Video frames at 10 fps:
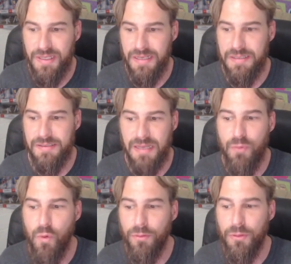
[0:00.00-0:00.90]
kings had
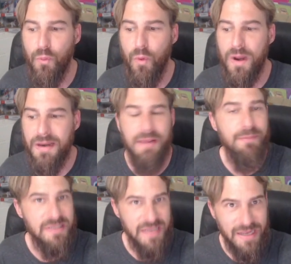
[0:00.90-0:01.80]
more than one
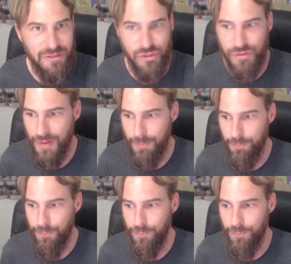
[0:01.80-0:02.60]
name attached to them.